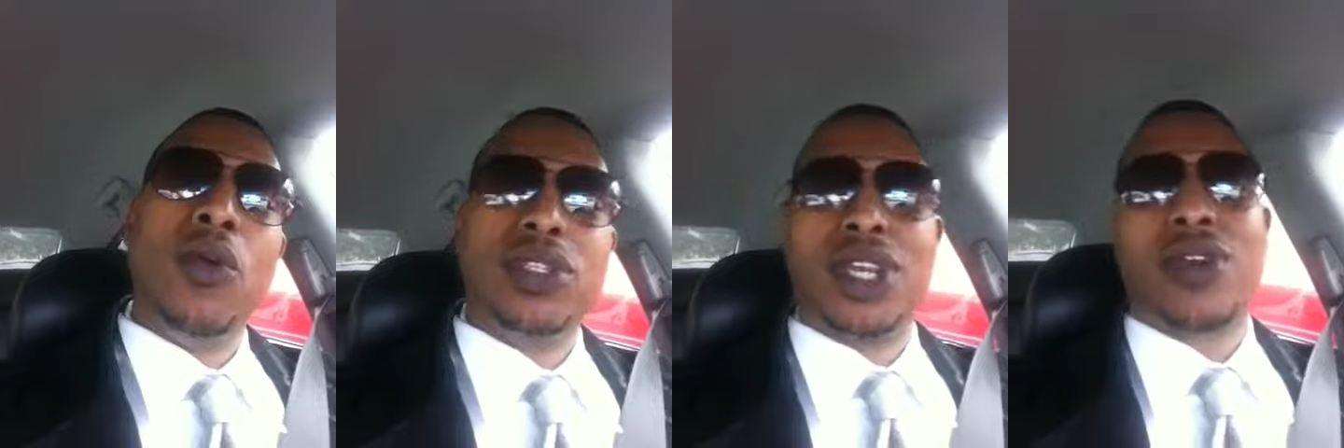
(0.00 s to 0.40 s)

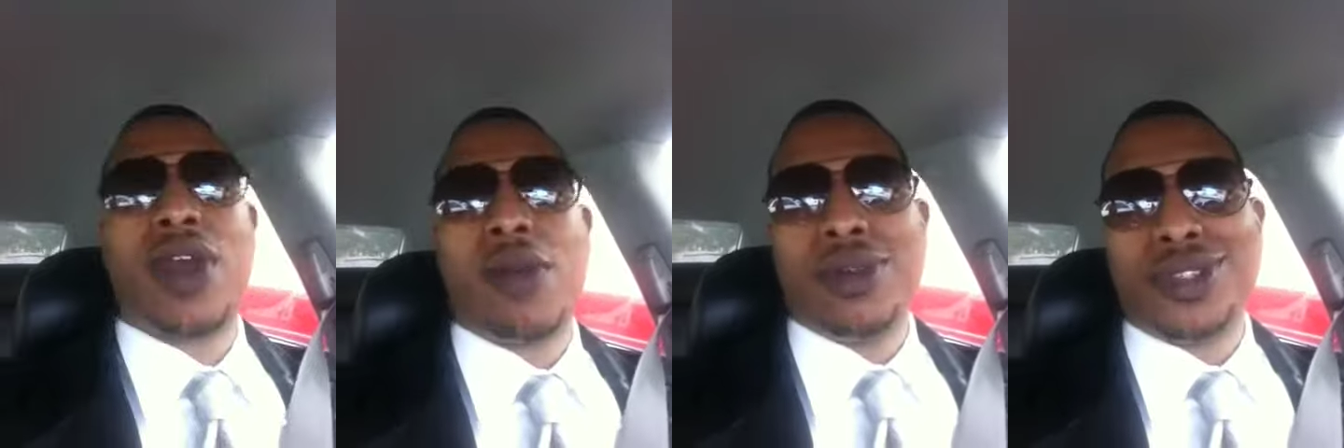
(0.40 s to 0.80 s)
Was it a
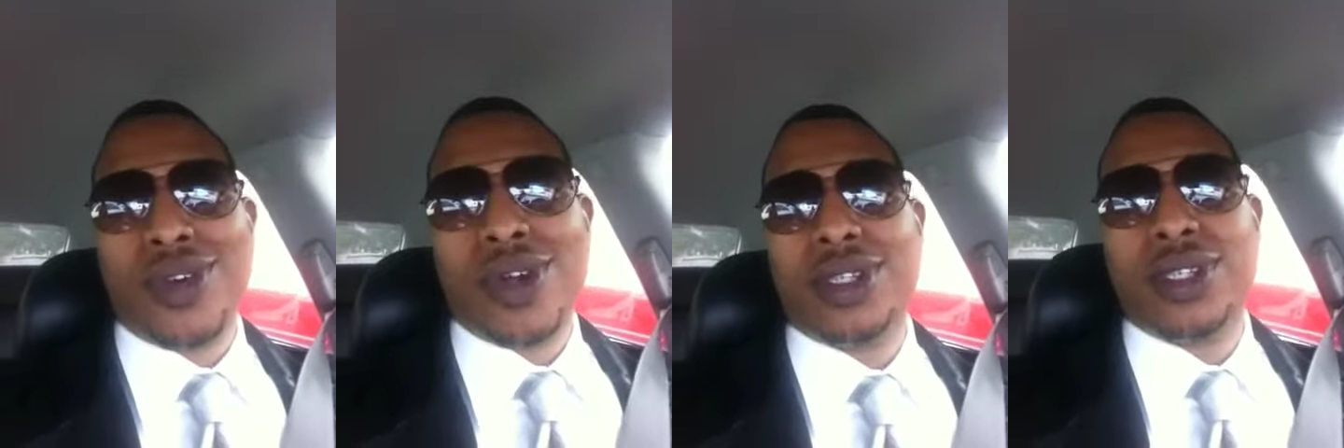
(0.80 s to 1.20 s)
credible
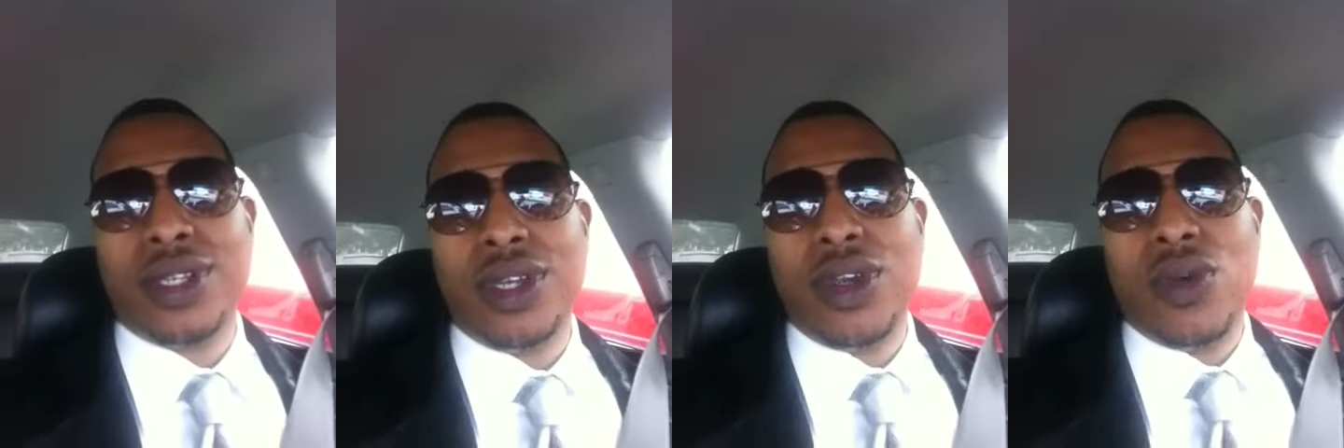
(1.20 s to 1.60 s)
source?
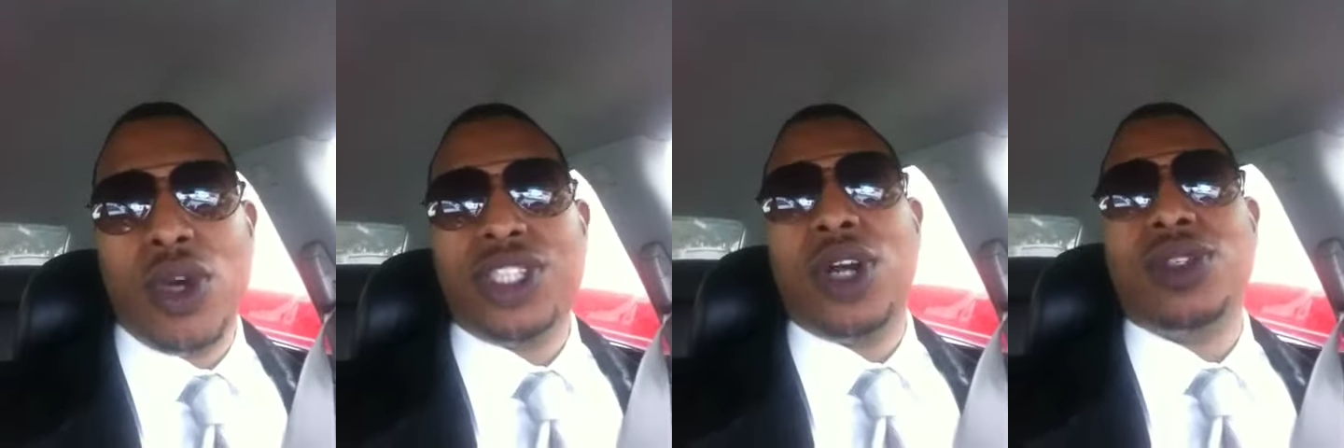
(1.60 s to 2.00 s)

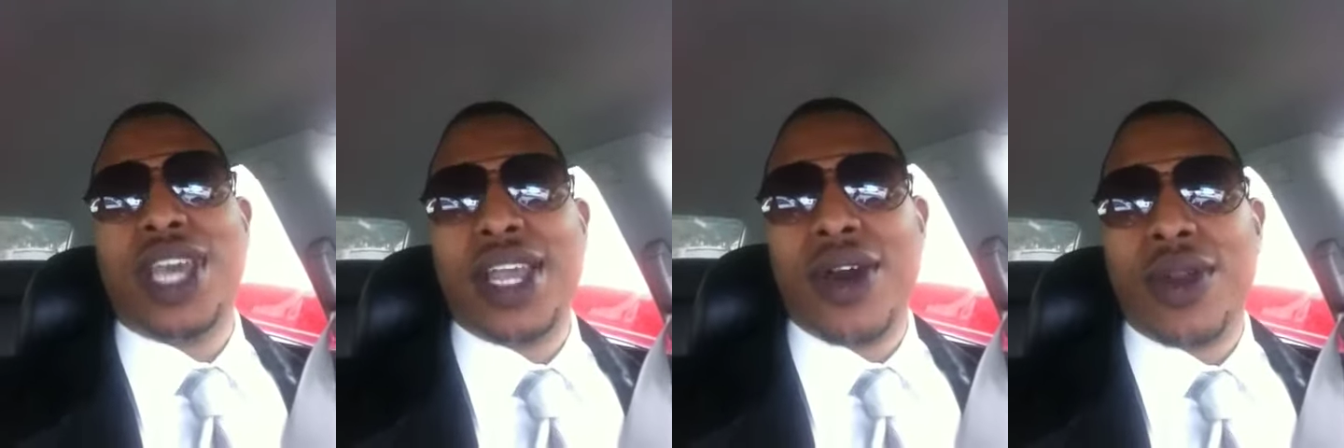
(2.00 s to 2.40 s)
What's your
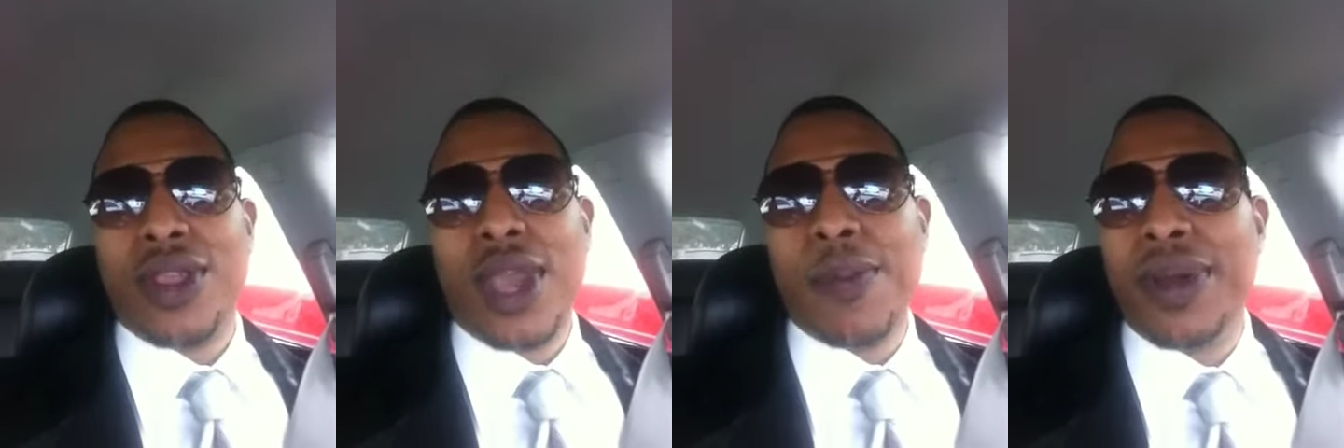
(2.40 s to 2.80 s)
take on it?
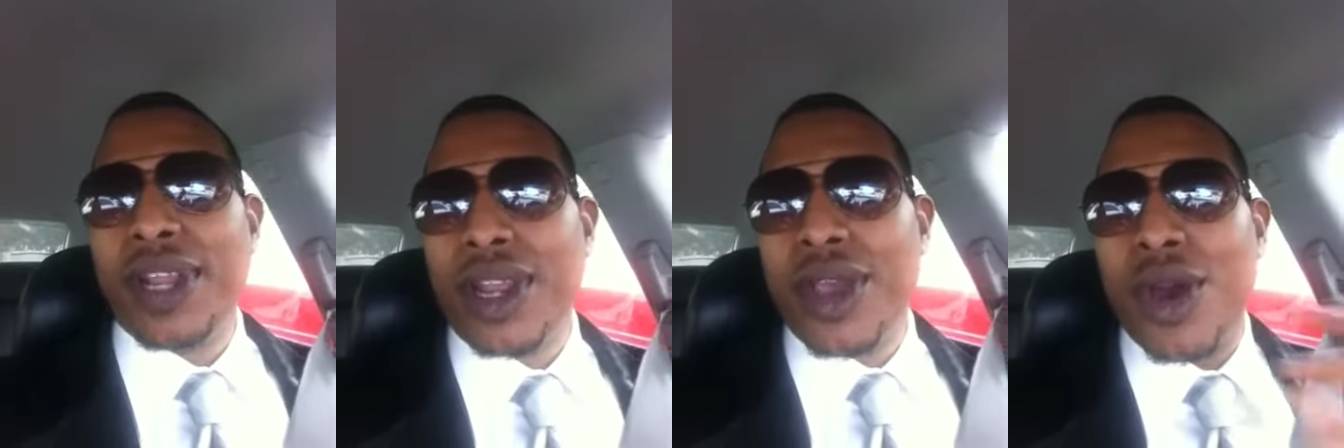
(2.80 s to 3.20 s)
You ain't putting
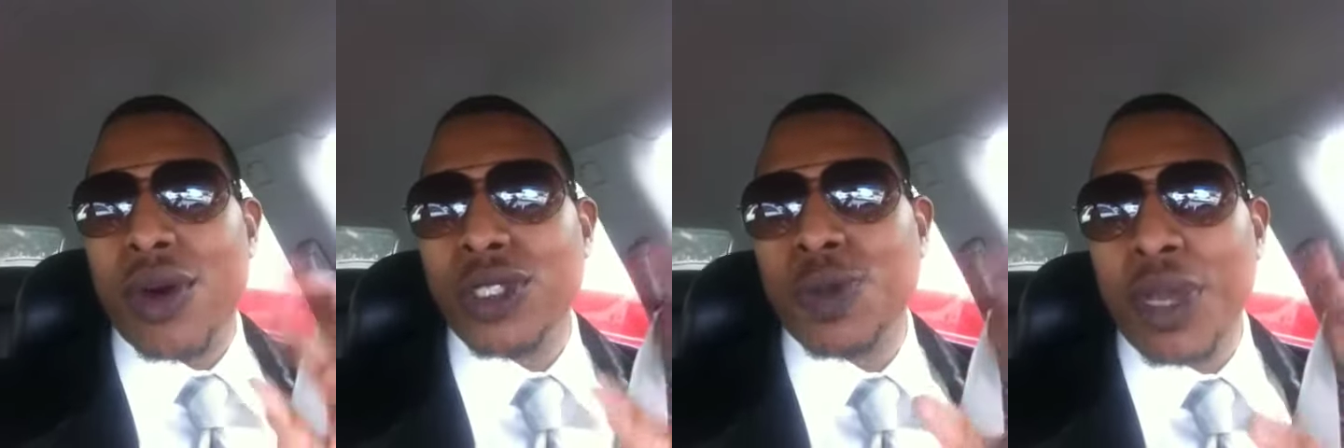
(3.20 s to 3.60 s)
none of your
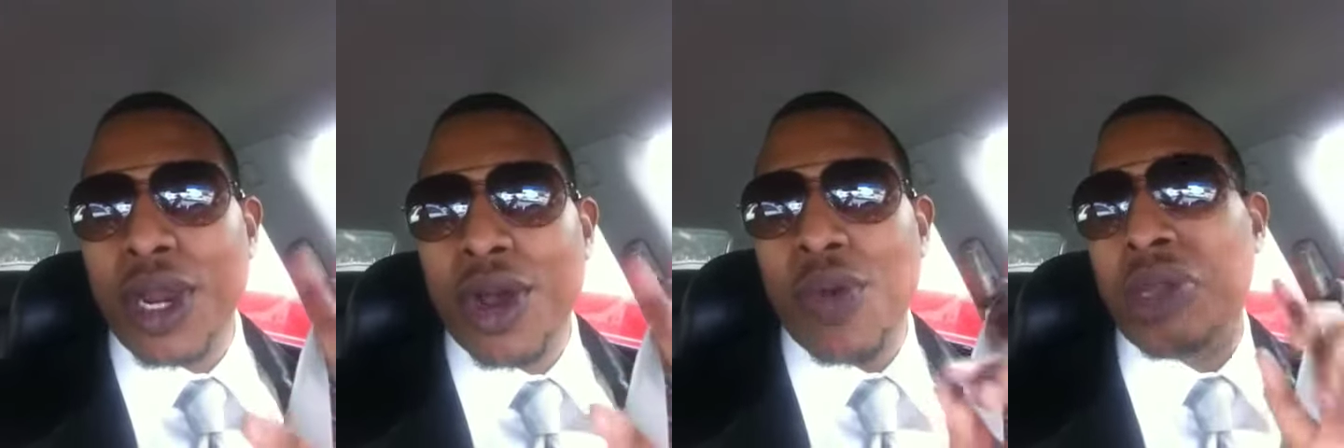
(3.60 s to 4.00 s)
own
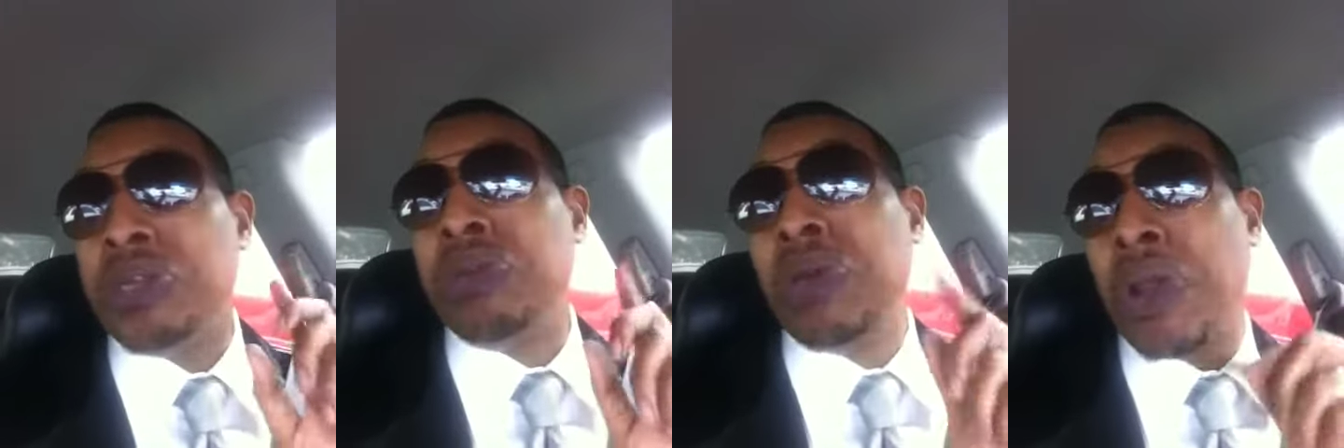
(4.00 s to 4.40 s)
spin on
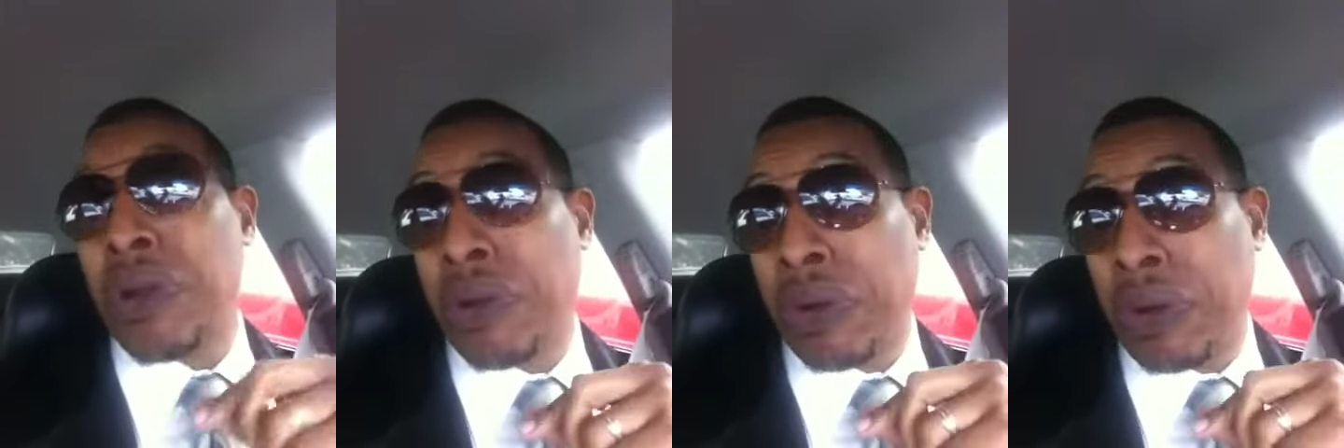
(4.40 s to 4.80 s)
what you
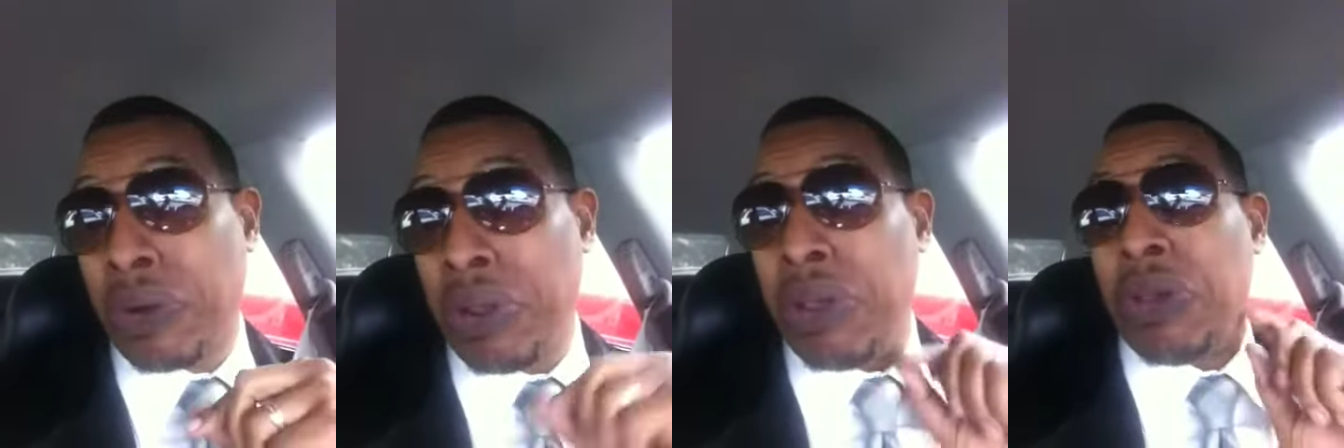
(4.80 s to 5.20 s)

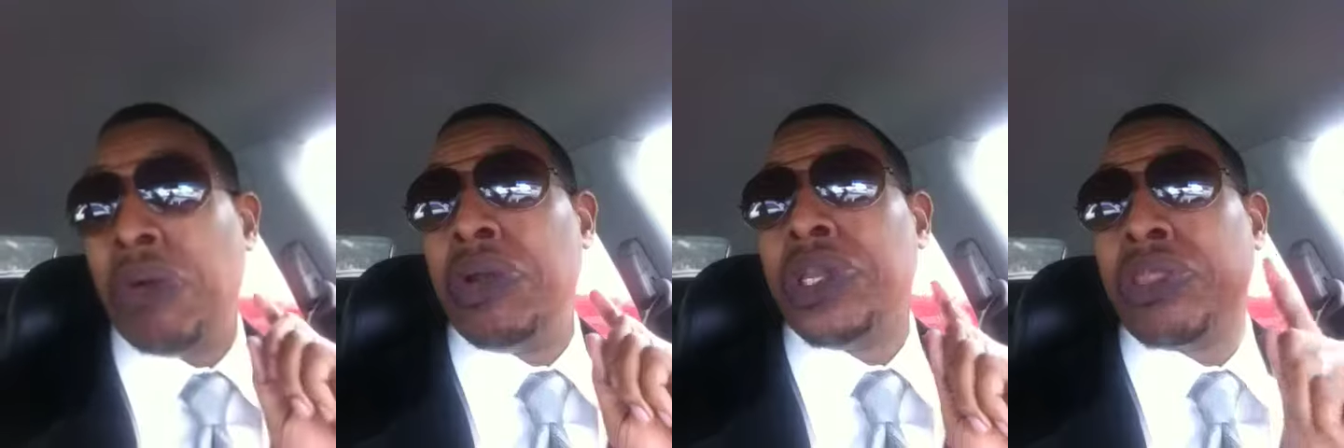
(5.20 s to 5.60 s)
heard
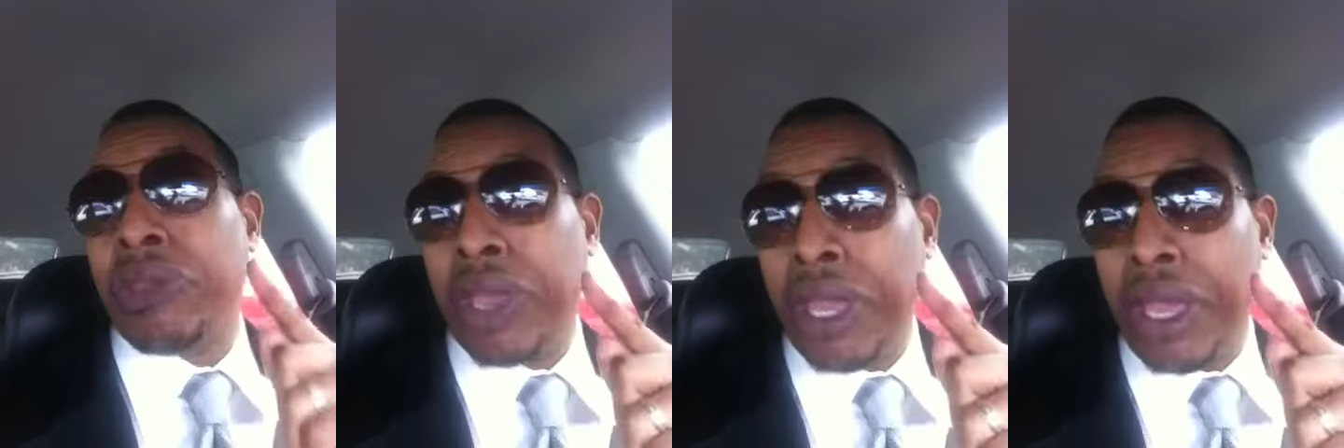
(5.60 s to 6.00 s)
and what you
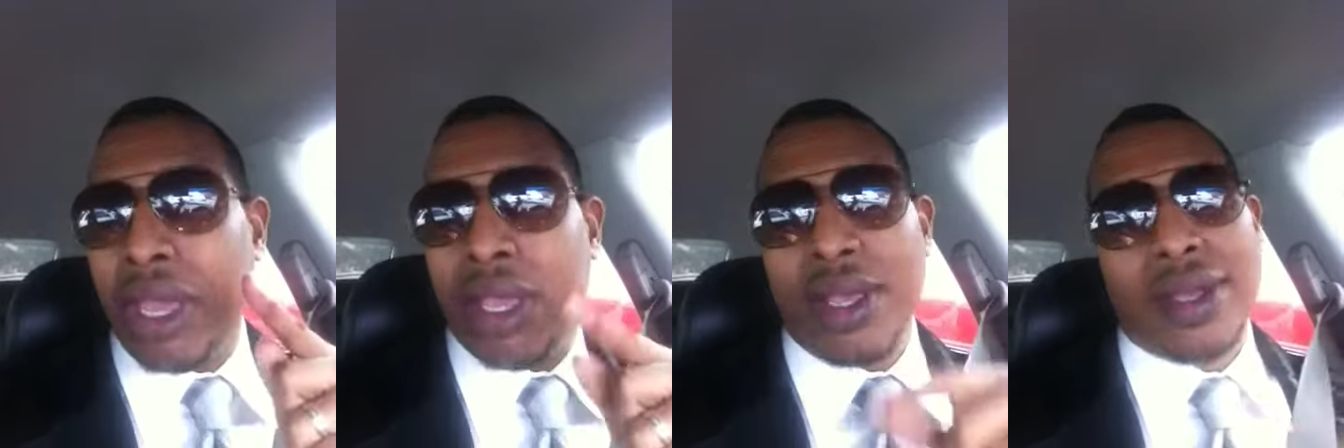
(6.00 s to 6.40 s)
think.